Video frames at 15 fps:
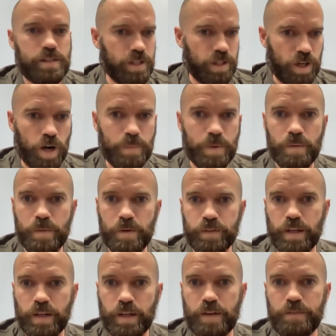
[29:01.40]
carbon
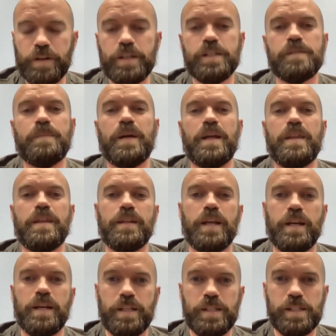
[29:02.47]
removal efforts, but I think that
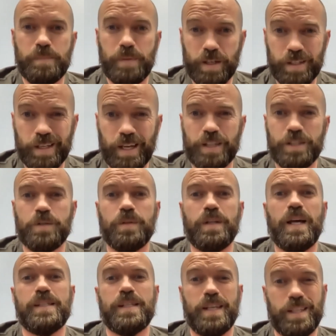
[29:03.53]
it needs to be
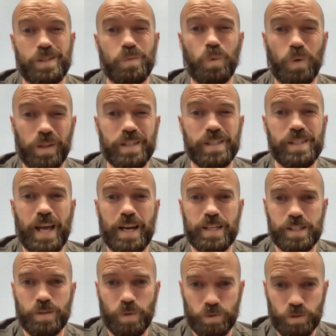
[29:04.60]
contextualized against what the
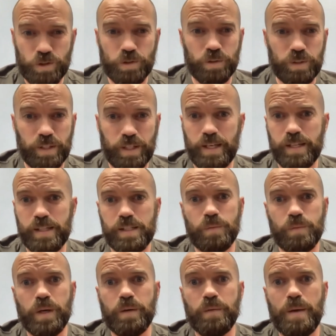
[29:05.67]
status quo truly is
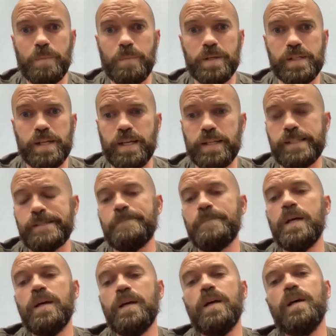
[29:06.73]
and what it represents.
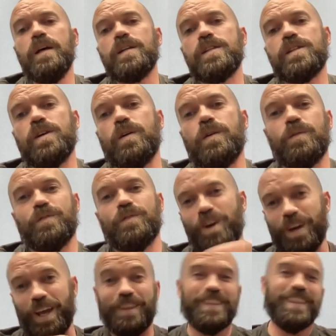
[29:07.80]
Yeah. So,
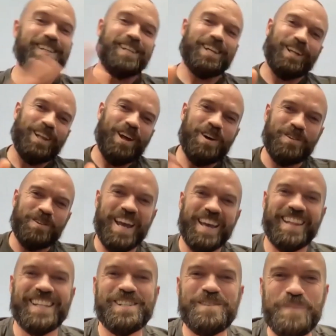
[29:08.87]
okay, that's like a long way.
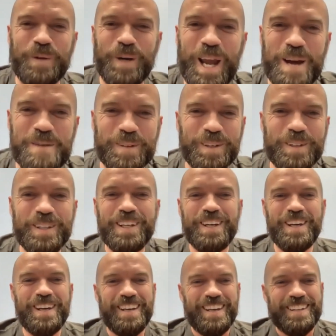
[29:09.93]
That's a preamble. Right.
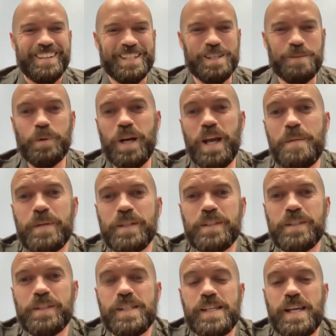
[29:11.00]
That's a preamble
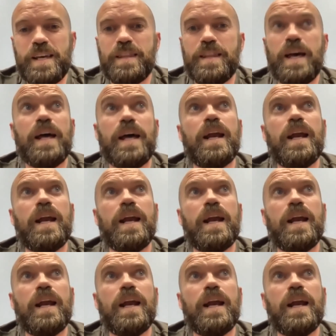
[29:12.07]
to saying that,